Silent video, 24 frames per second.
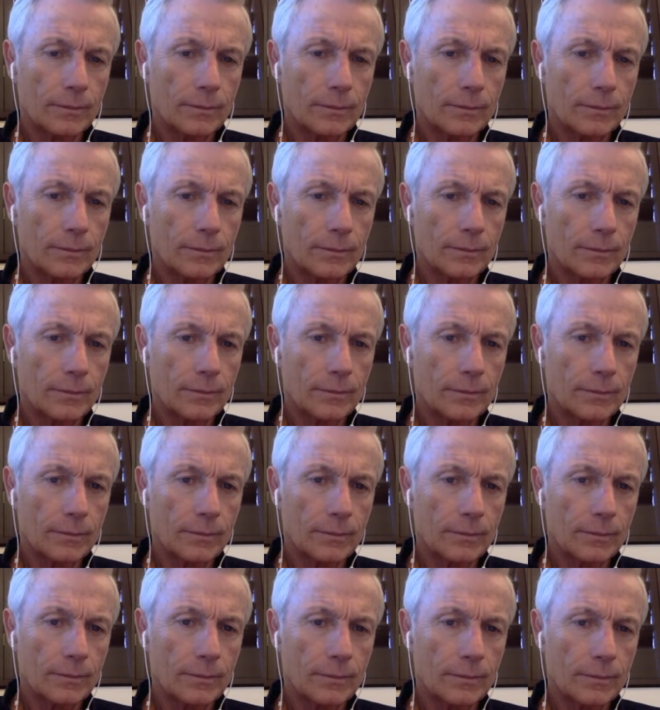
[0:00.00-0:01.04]

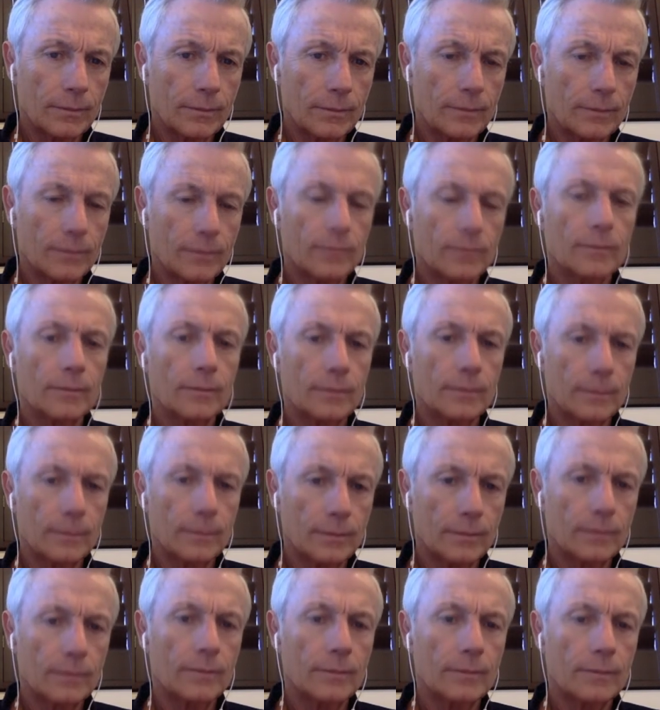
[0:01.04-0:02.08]

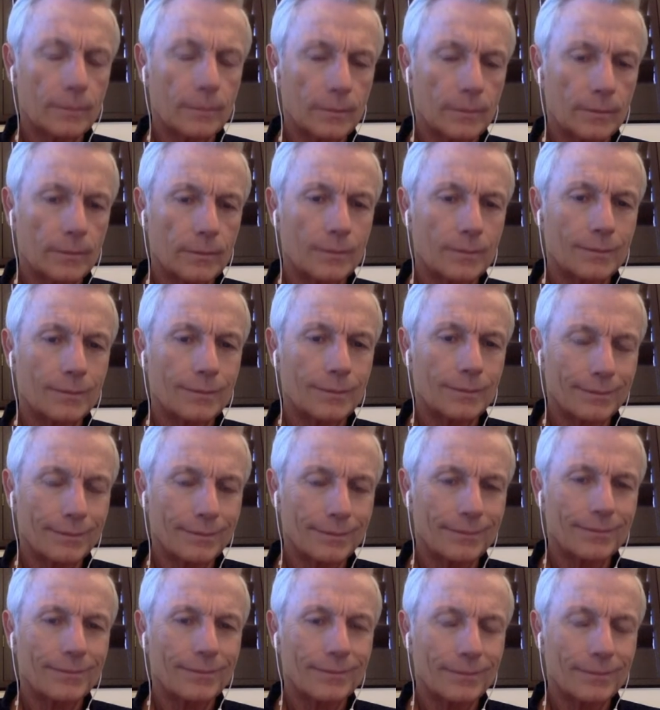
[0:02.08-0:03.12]

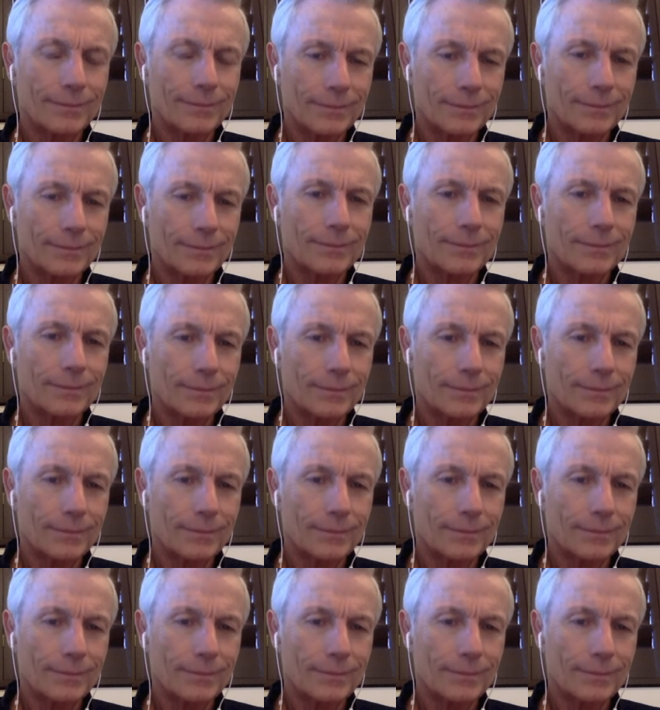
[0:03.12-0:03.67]
[no speech]